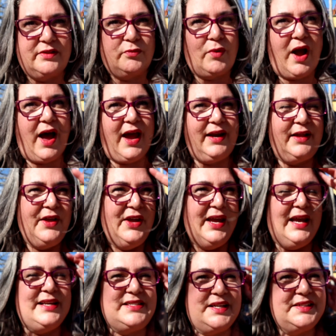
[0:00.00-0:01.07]
the ride,
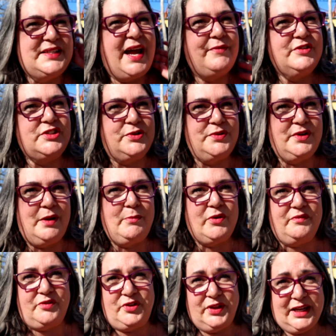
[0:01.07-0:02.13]
it does have a certain number
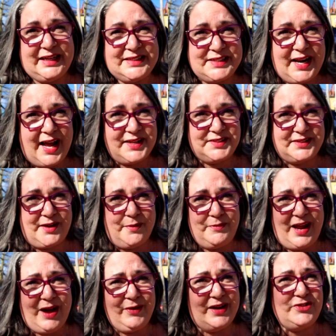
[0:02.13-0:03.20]
of clicks that has to come
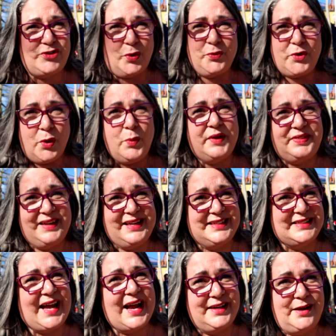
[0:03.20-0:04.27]
down. I don't know what the
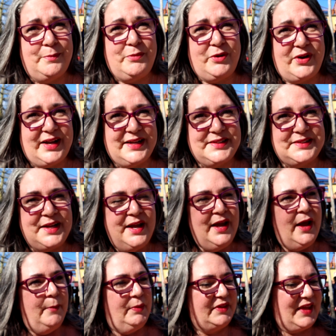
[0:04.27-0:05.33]
exact number is,
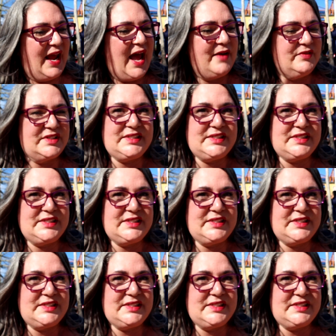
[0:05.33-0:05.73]
but they have a